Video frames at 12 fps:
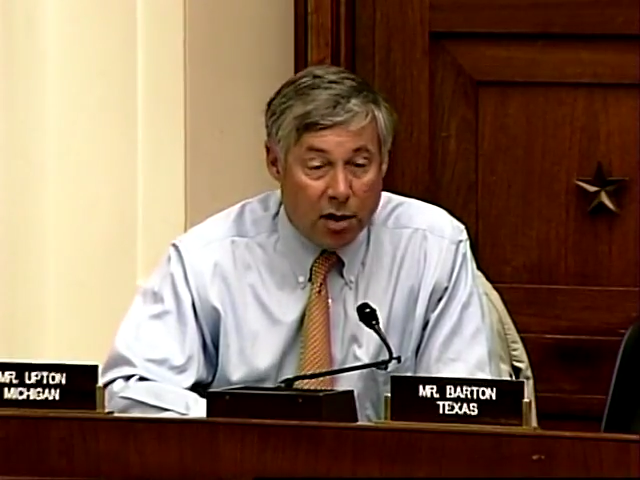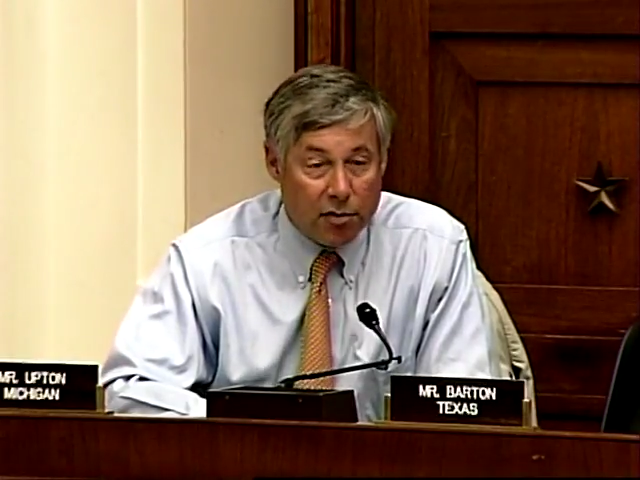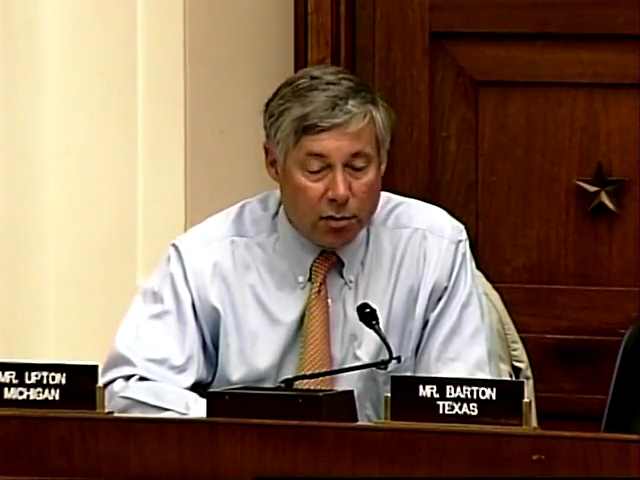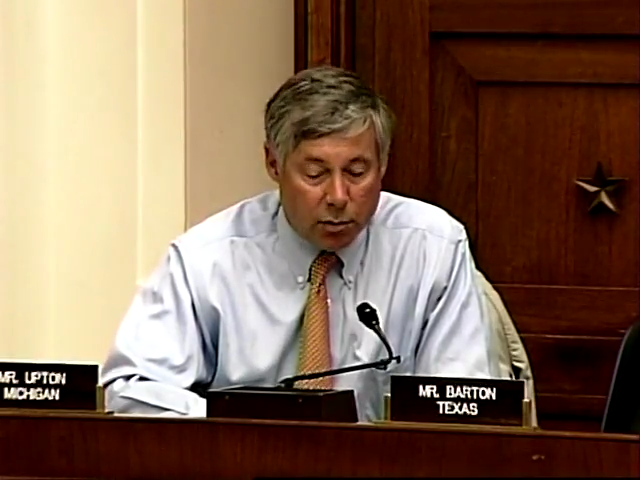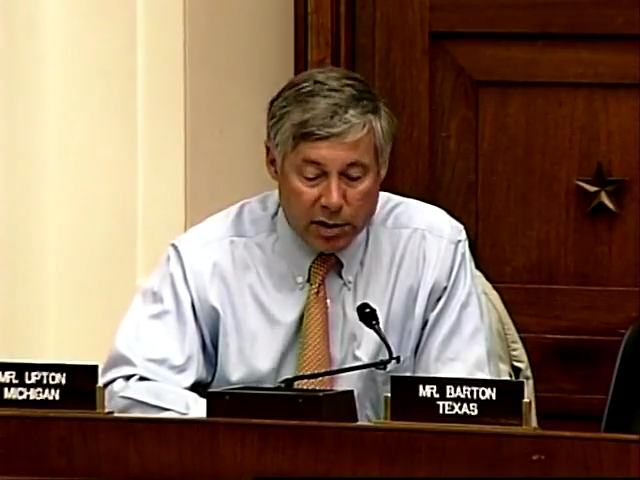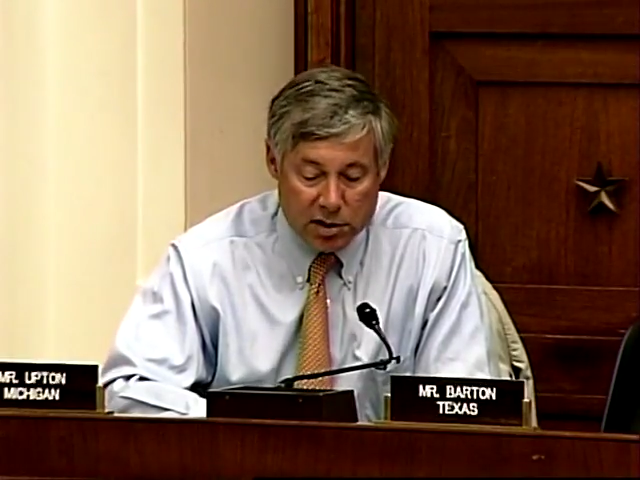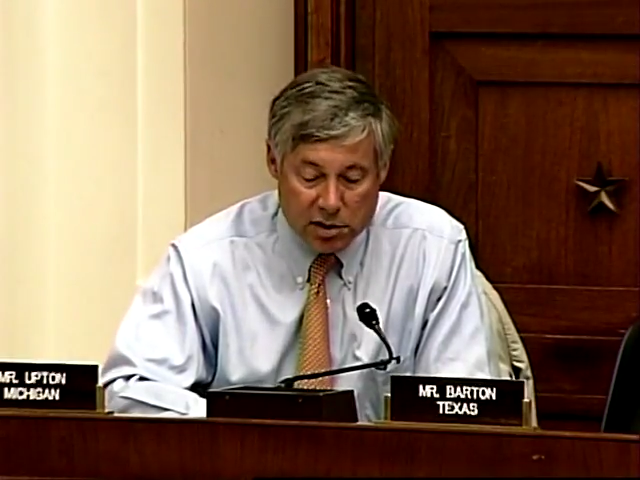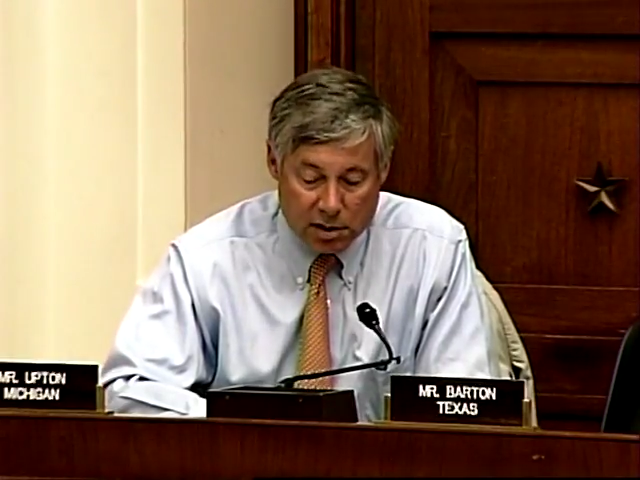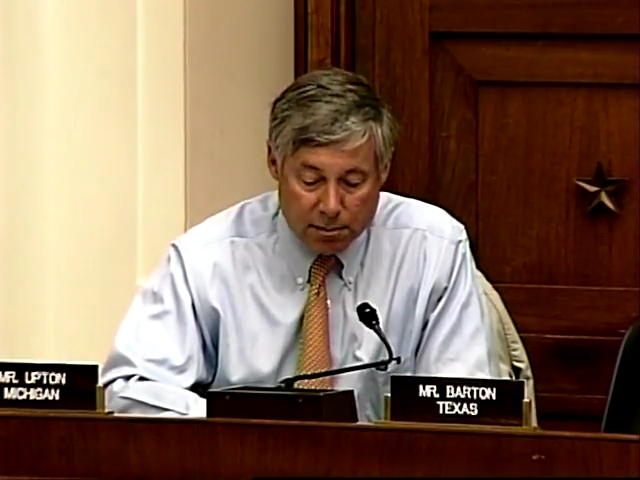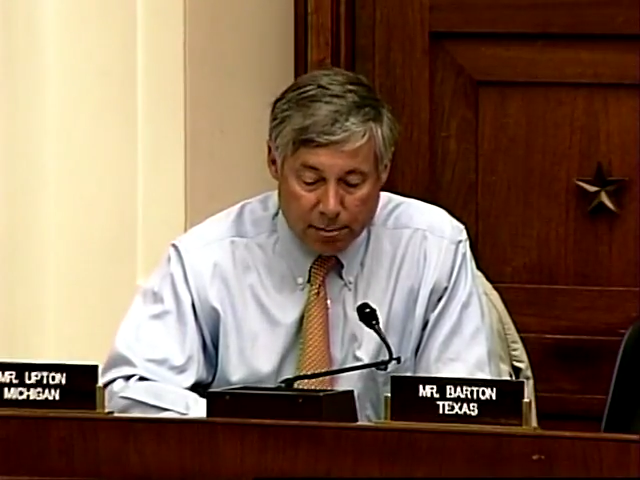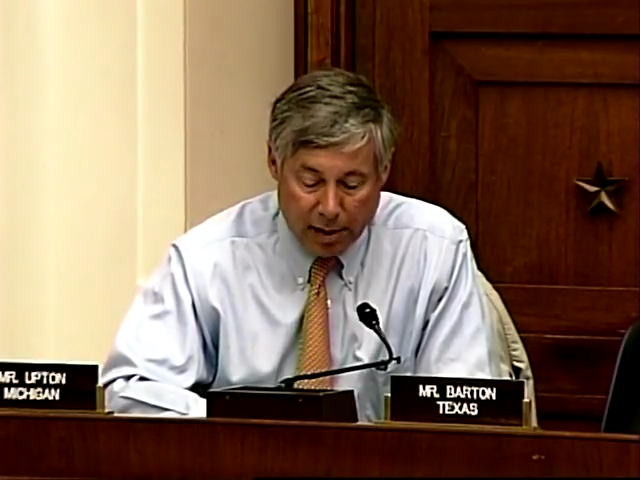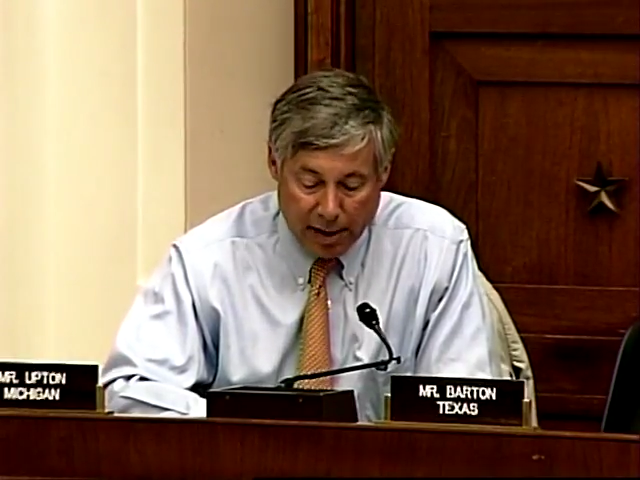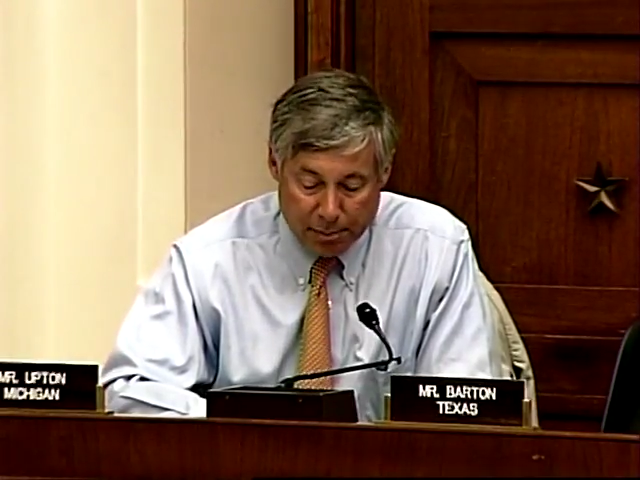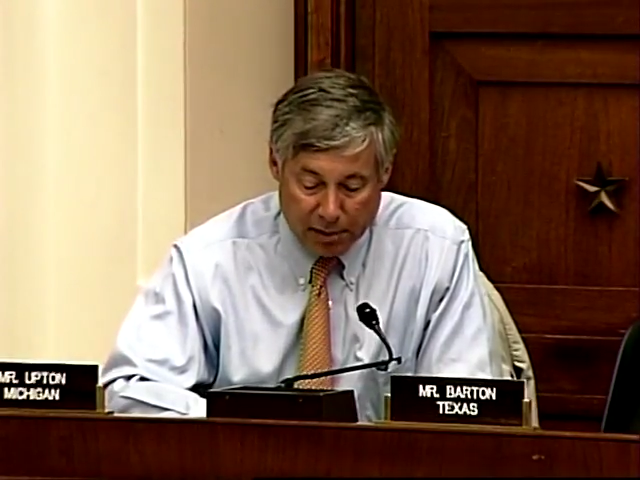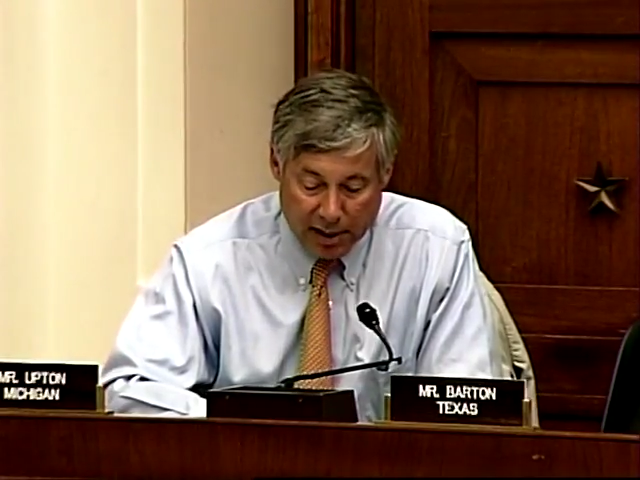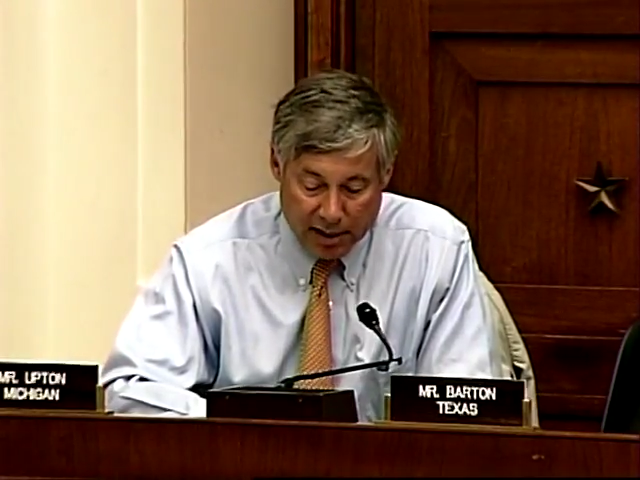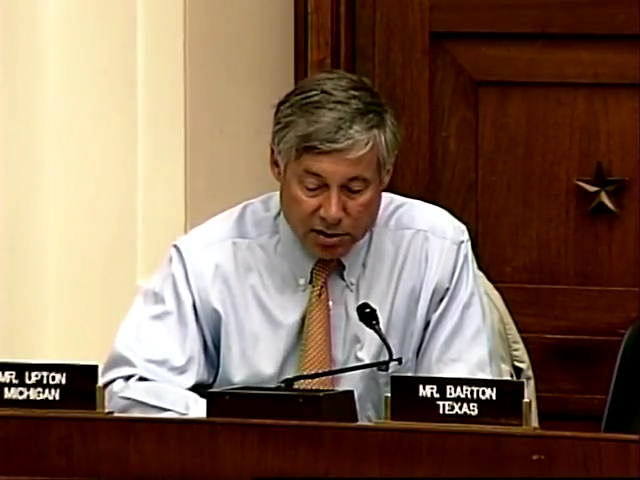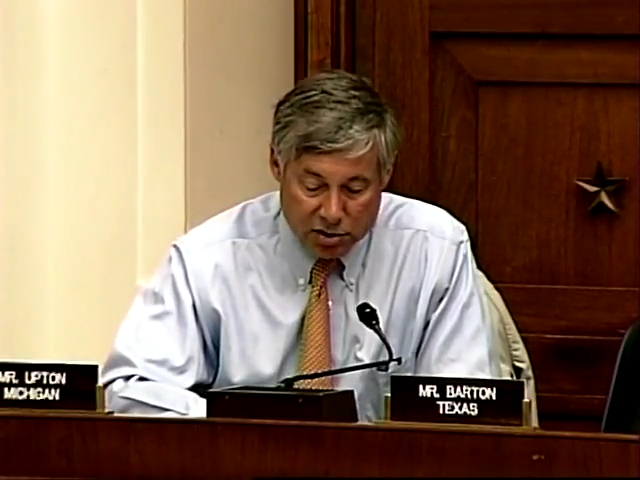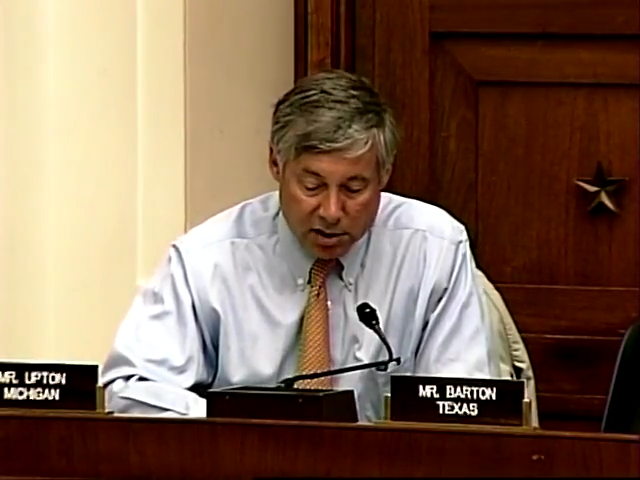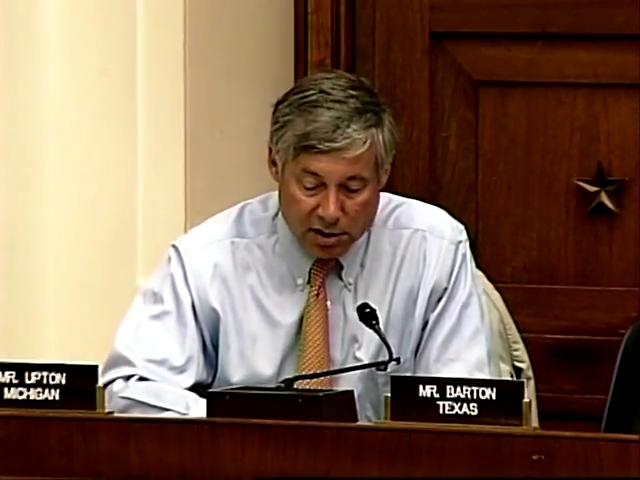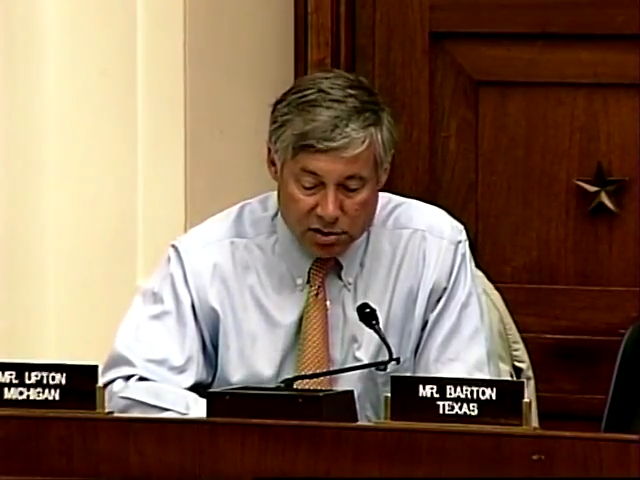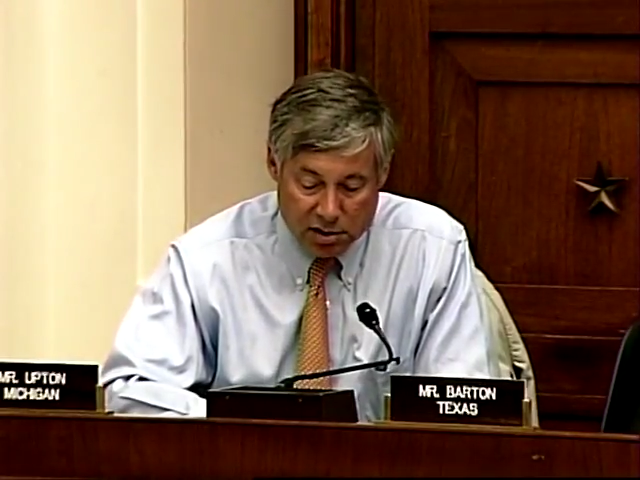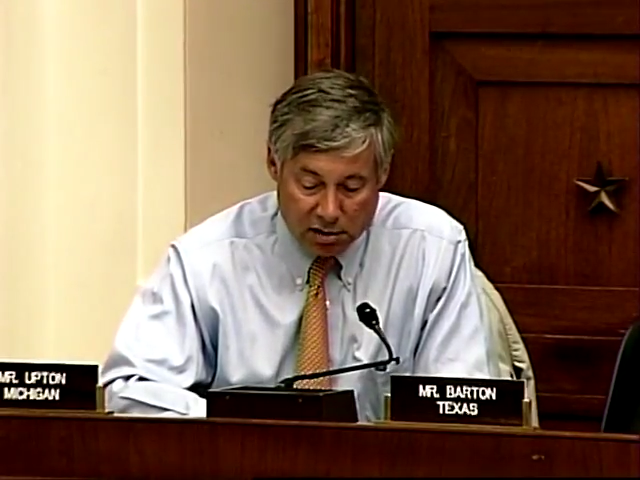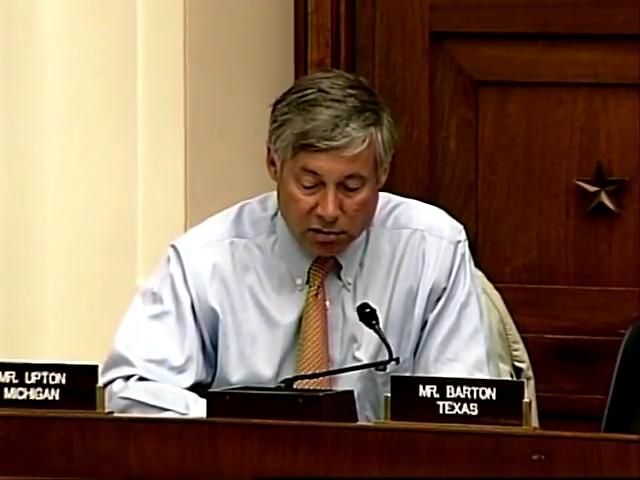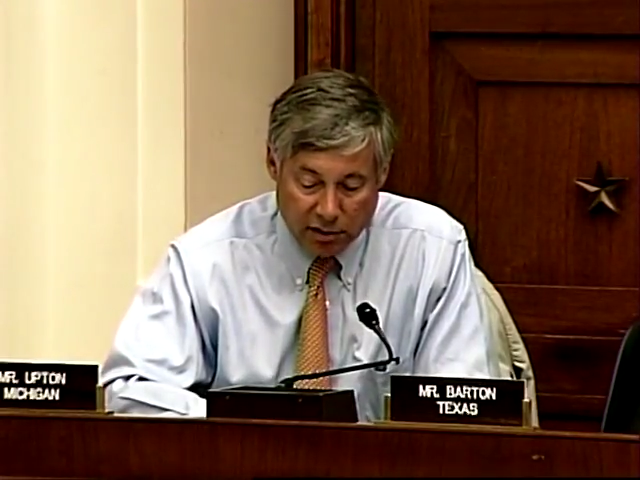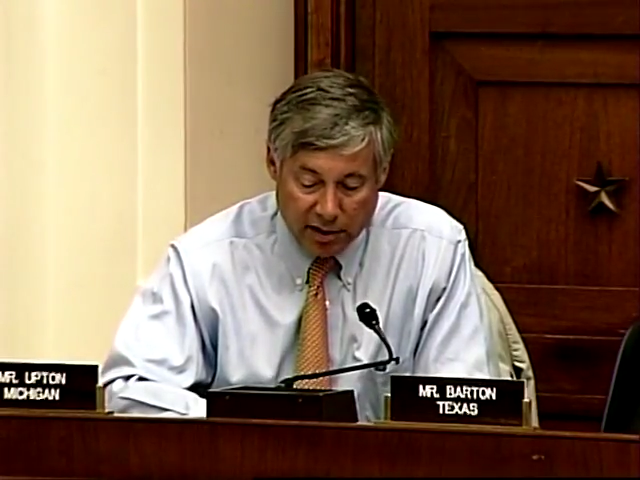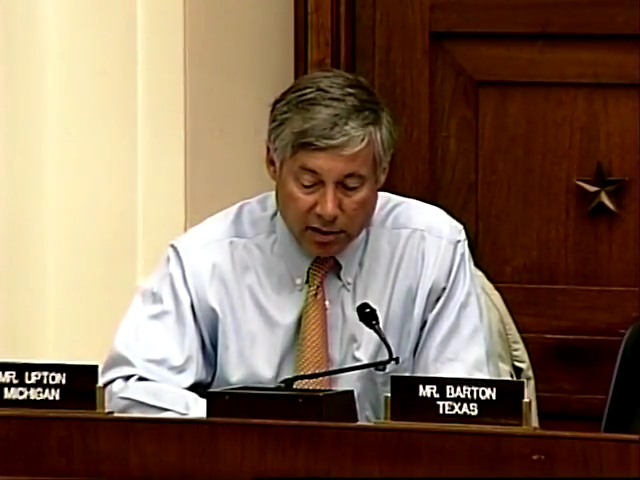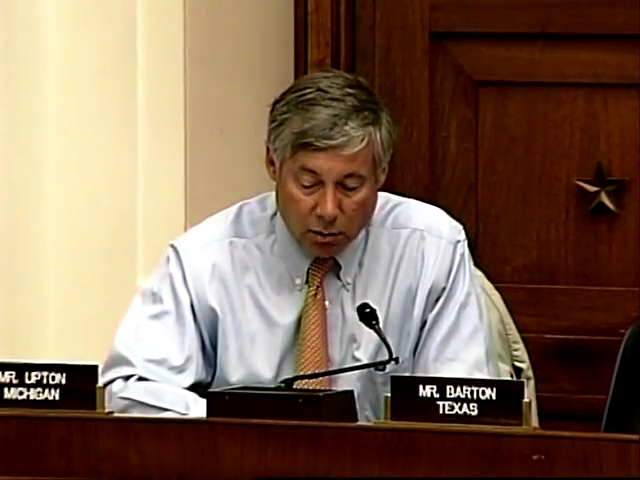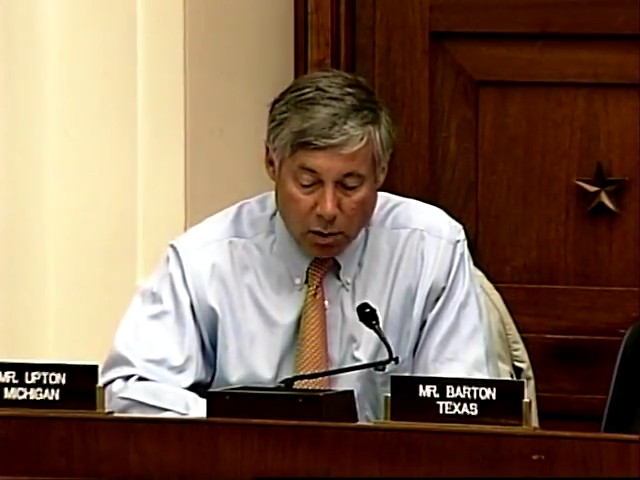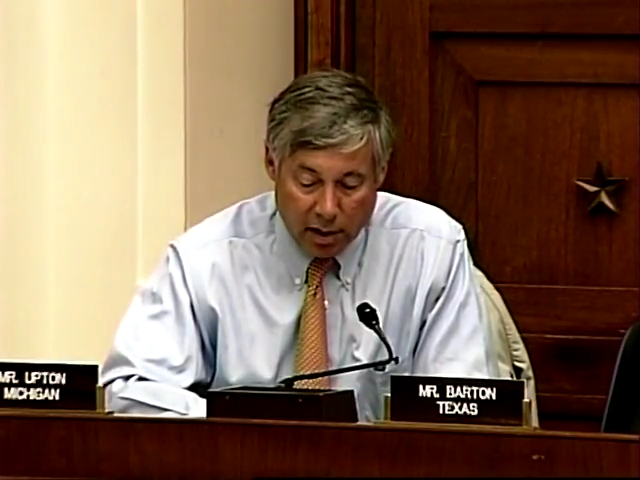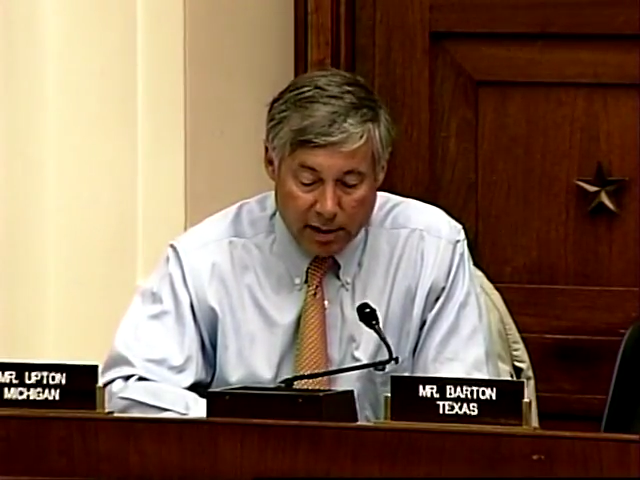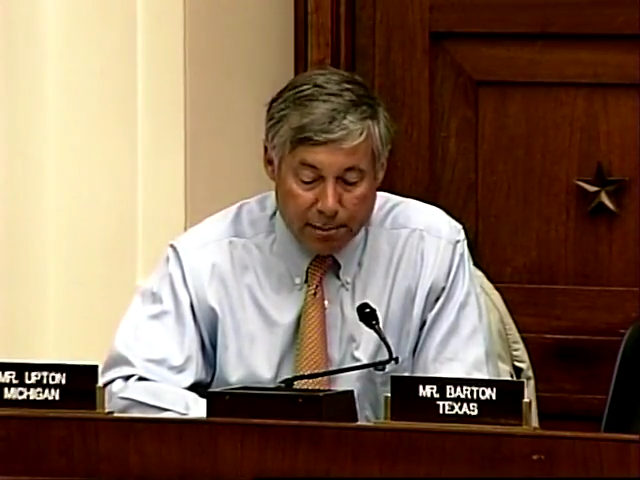other recent pipeline incidents, including the one